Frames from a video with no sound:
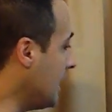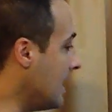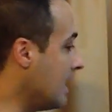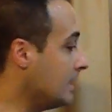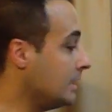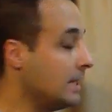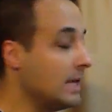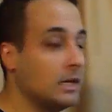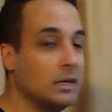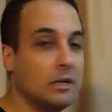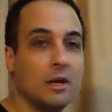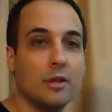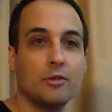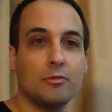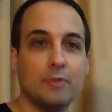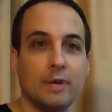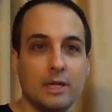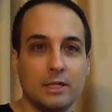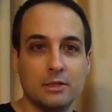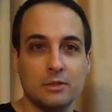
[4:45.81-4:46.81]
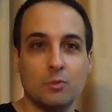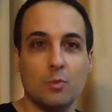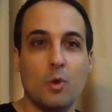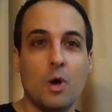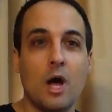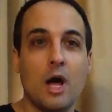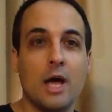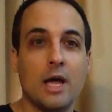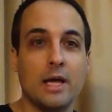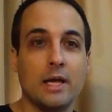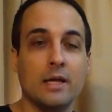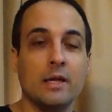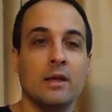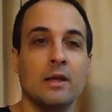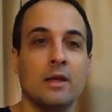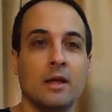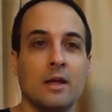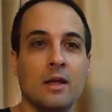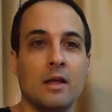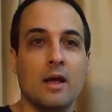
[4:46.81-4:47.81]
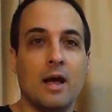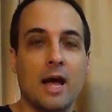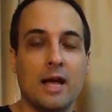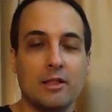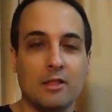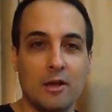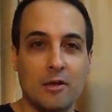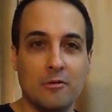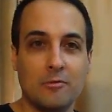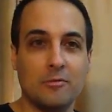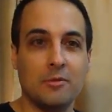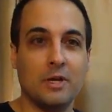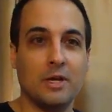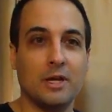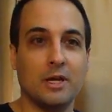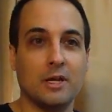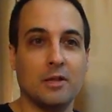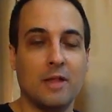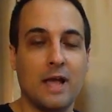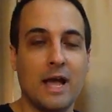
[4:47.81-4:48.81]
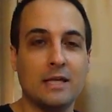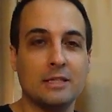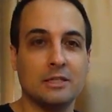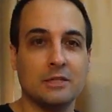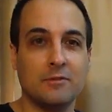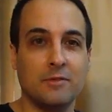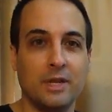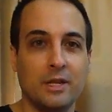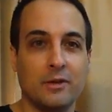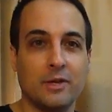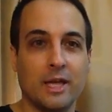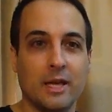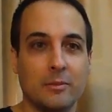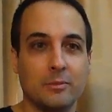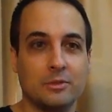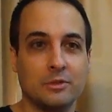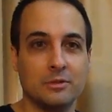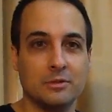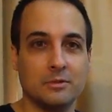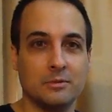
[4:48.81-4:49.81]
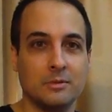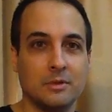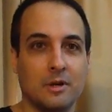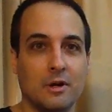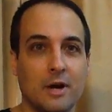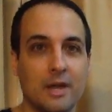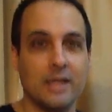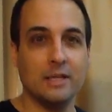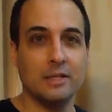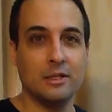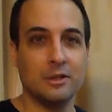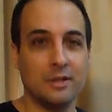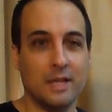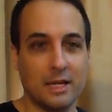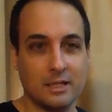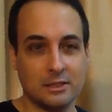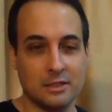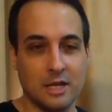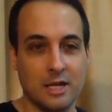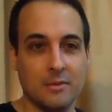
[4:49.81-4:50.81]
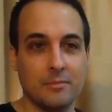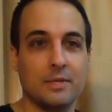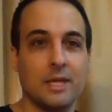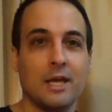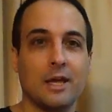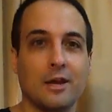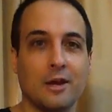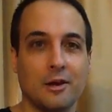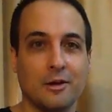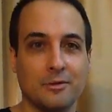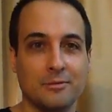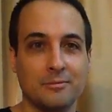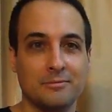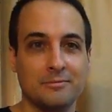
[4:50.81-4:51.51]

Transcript: and yet another reason why I love classic video games. Alright, until next time, take care.